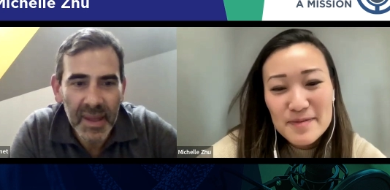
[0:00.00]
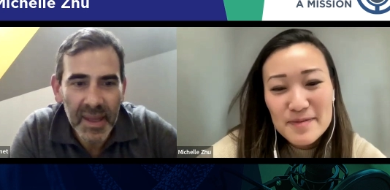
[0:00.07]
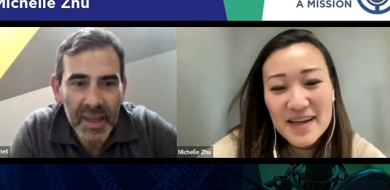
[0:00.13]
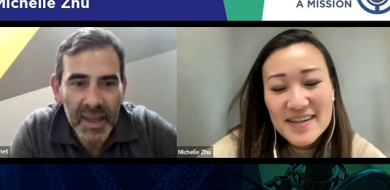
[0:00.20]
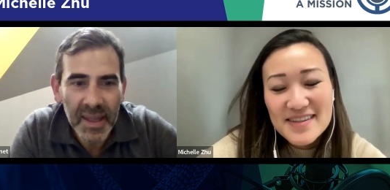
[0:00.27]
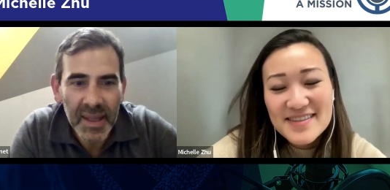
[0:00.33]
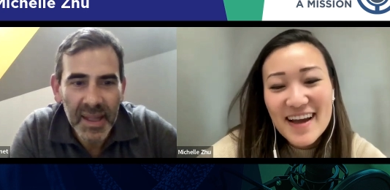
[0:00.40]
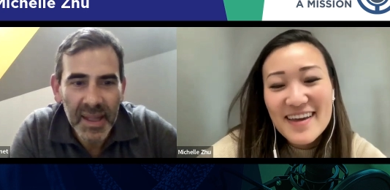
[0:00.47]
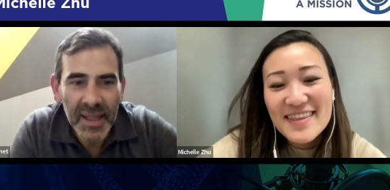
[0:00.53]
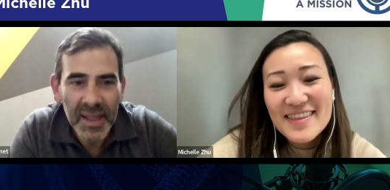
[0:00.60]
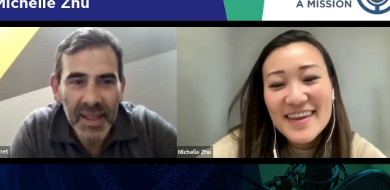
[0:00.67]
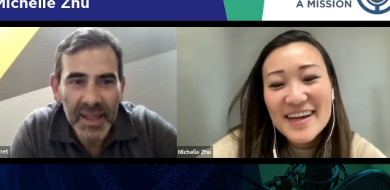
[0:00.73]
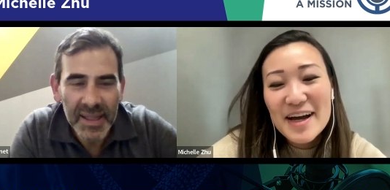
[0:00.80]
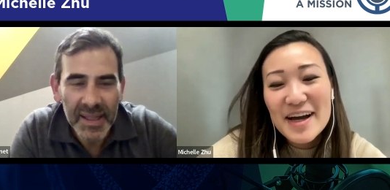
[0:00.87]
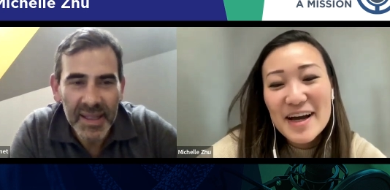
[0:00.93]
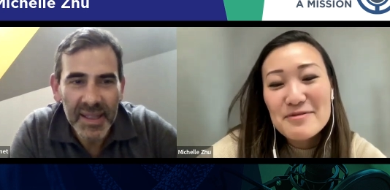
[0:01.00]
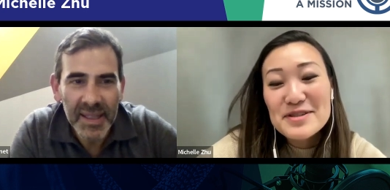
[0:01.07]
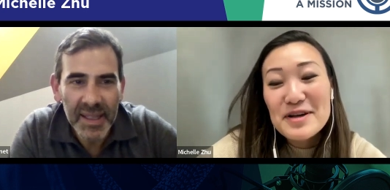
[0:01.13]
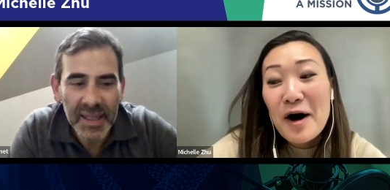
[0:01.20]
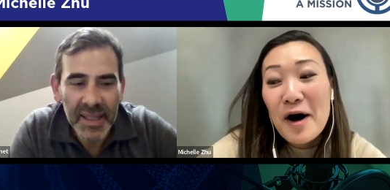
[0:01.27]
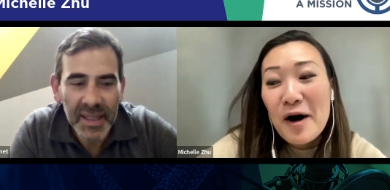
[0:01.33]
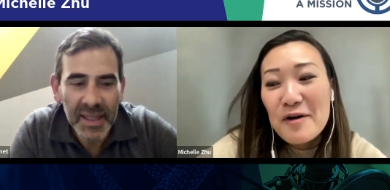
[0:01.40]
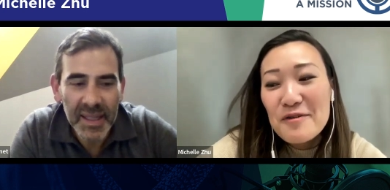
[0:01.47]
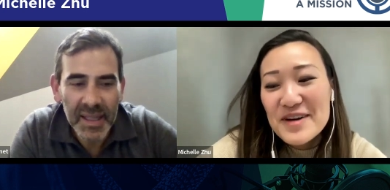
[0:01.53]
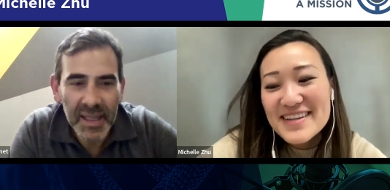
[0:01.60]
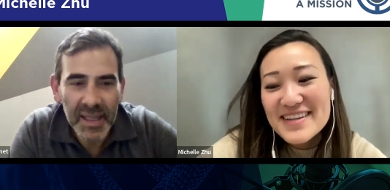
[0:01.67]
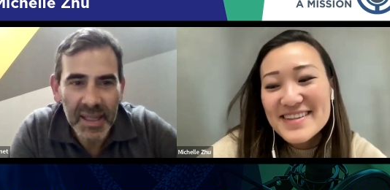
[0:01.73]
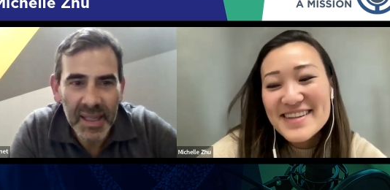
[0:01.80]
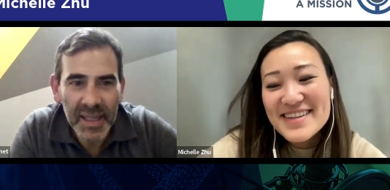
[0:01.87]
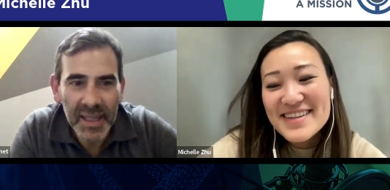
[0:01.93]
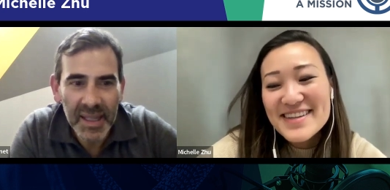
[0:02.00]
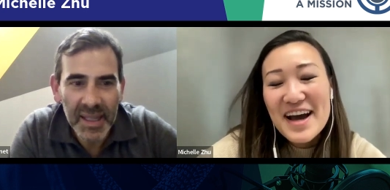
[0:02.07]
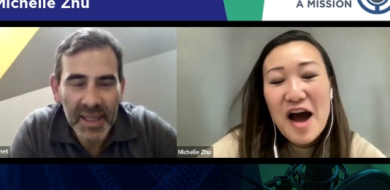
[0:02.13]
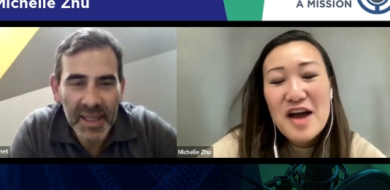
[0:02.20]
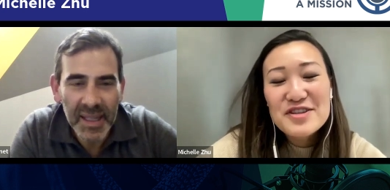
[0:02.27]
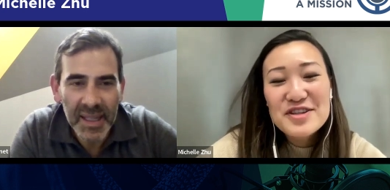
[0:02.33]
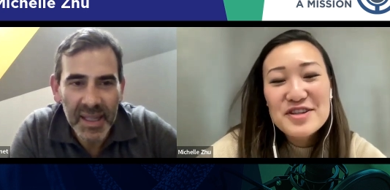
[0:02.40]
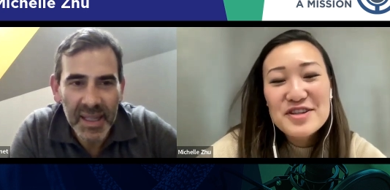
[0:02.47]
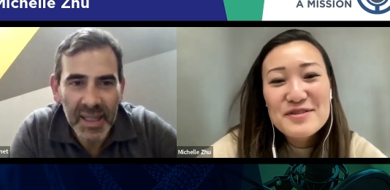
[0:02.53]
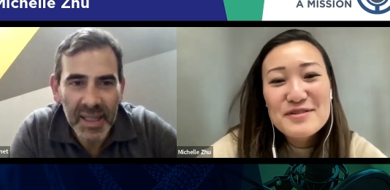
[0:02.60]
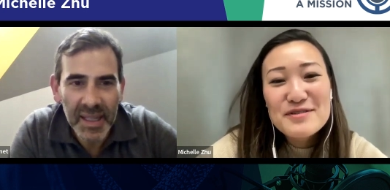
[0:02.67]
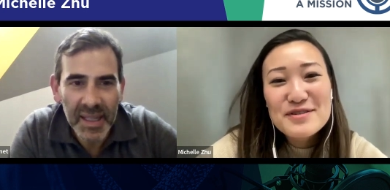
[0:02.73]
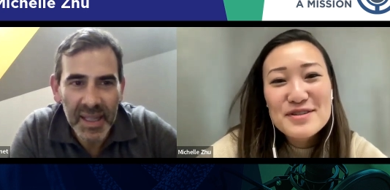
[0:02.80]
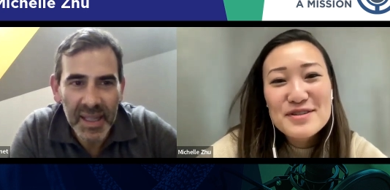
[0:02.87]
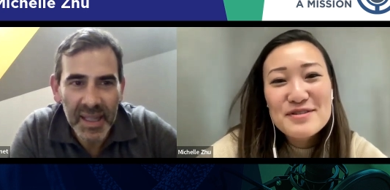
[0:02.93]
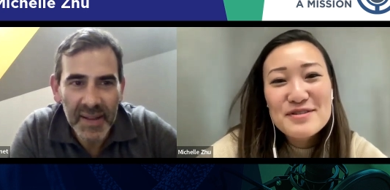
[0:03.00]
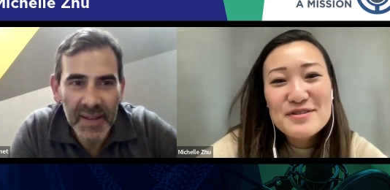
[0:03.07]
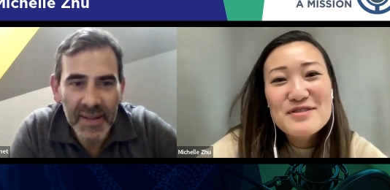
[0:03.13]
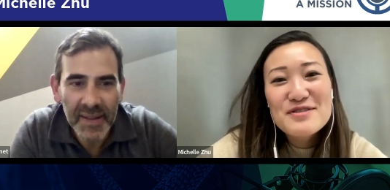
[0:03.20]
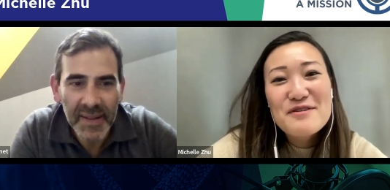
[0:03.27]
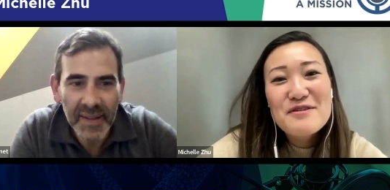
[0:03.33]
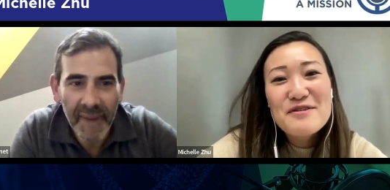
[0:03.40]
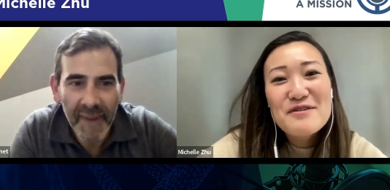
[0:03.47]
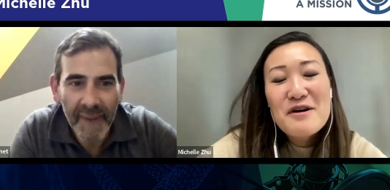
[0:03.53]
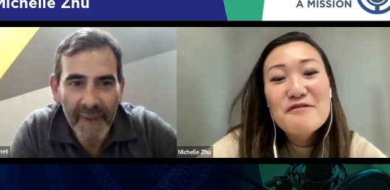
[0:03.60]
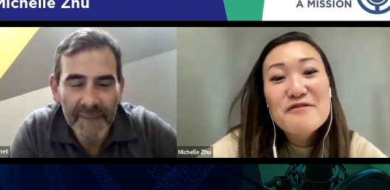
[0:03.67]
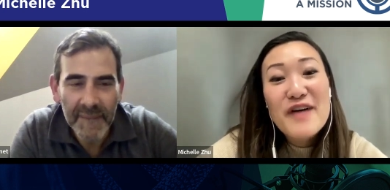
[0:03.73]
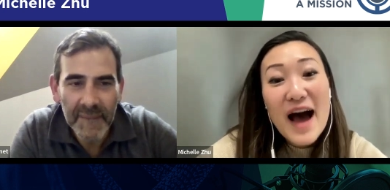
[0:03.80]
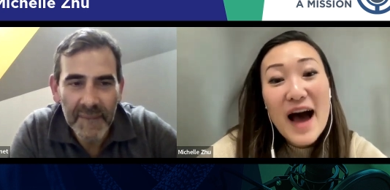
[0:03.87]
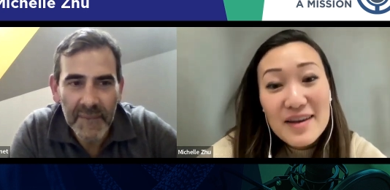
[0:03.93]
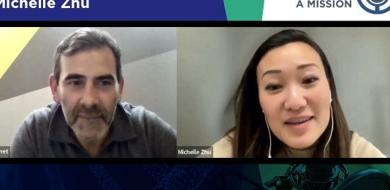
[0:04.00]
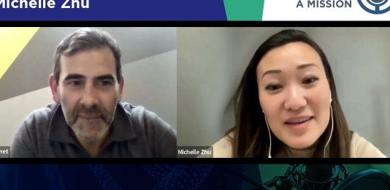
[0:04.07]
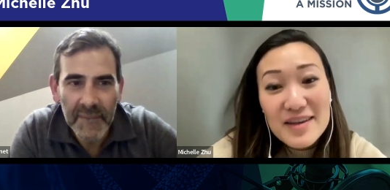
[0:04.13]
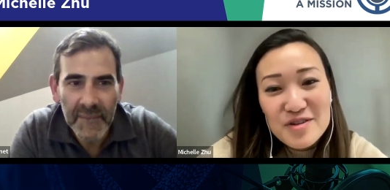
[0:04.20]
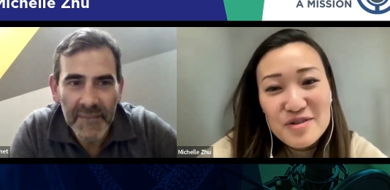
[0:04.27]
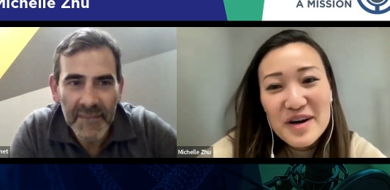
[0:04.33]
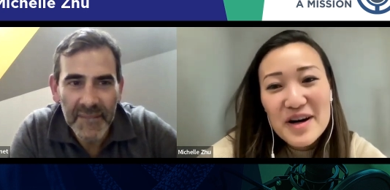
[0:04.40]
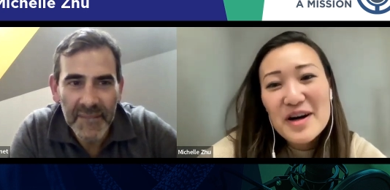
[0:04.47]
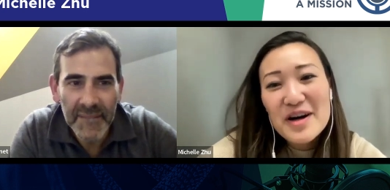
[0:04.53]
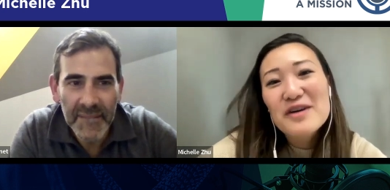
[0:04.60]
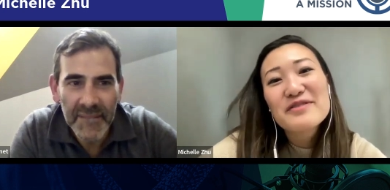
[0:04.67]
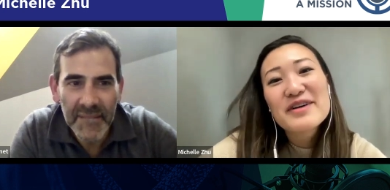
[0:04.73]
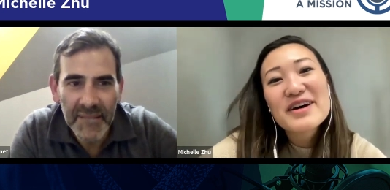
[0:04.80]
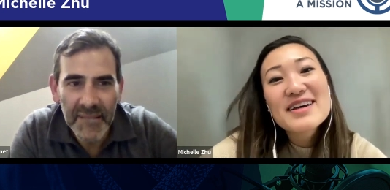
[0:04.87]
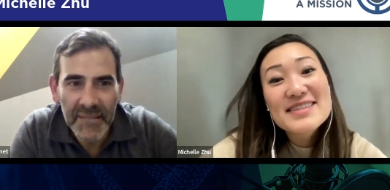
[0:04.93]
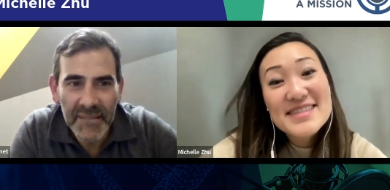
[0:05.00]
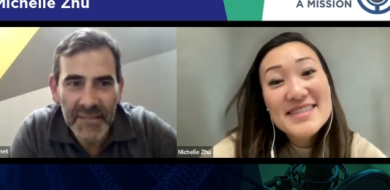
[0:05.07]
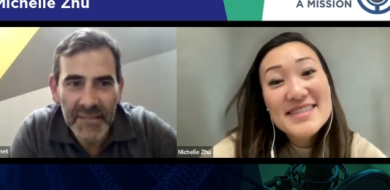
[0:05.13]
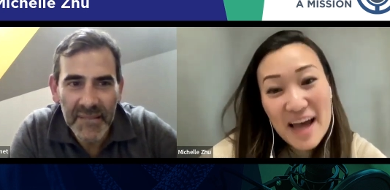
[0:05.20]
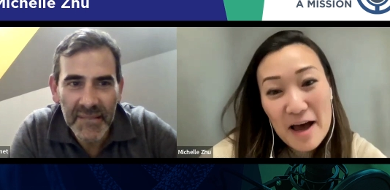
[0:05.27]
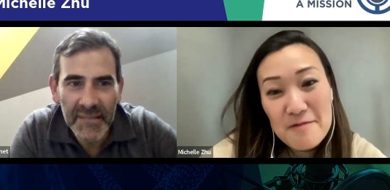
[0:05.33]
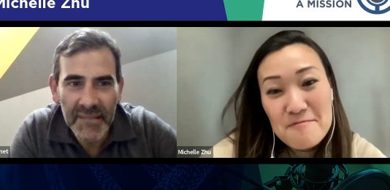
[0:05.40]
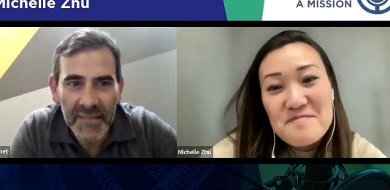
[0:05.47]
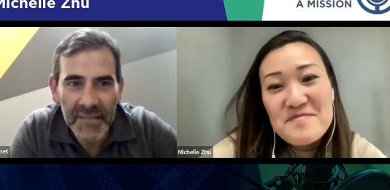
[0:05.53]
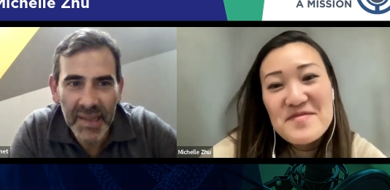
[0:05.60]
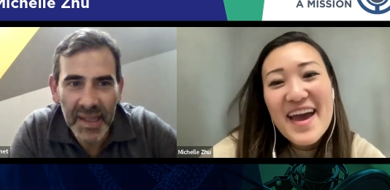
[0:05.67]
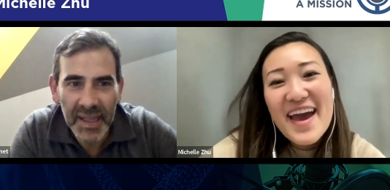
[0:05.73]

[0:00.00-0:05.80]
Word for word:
Speaker 1: this space, I think I was always attuned to the value of STEM